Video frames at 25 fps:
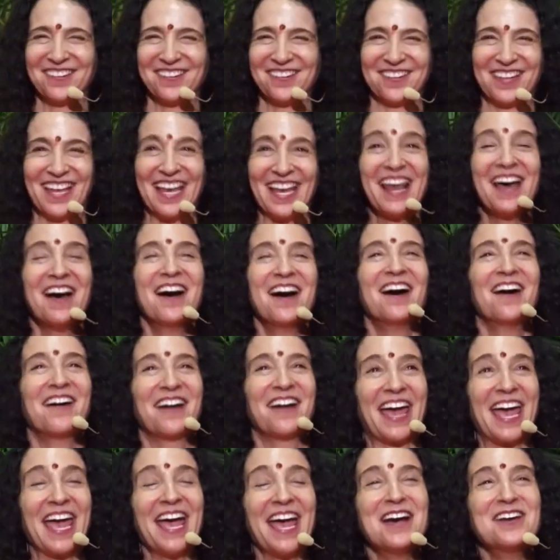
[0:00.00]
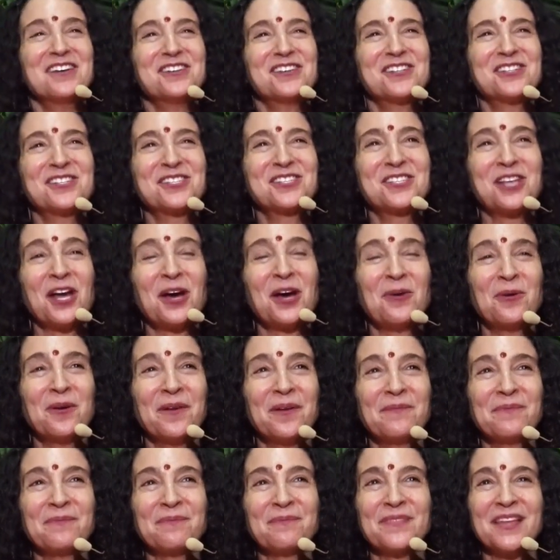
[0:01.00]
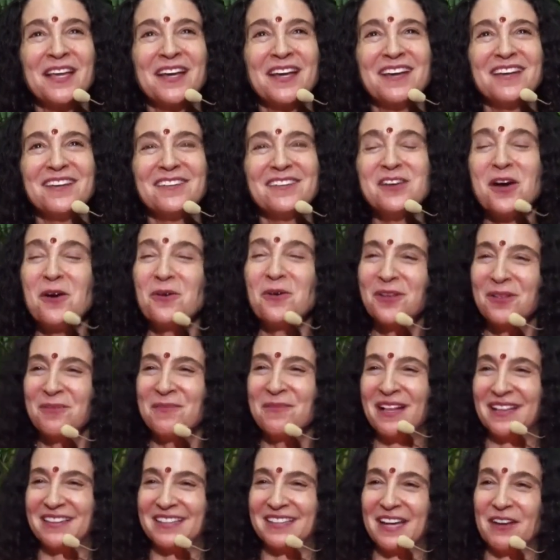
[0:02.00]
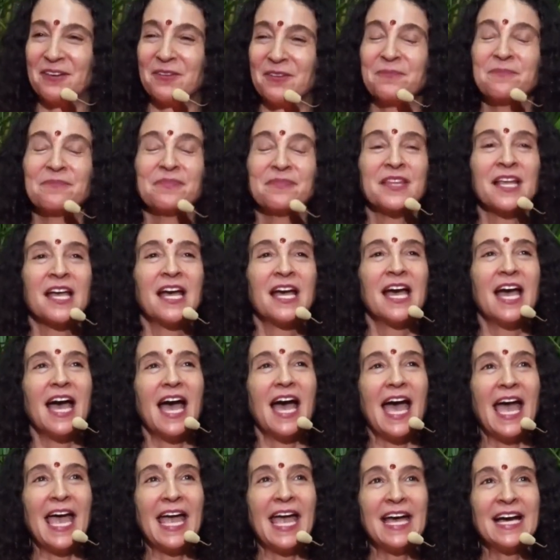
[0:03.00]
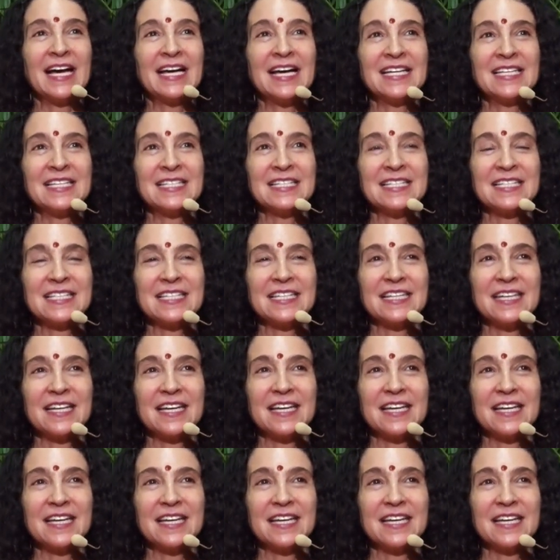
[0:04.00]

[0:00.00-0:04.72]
don't do that. Okay, so total meltdown. And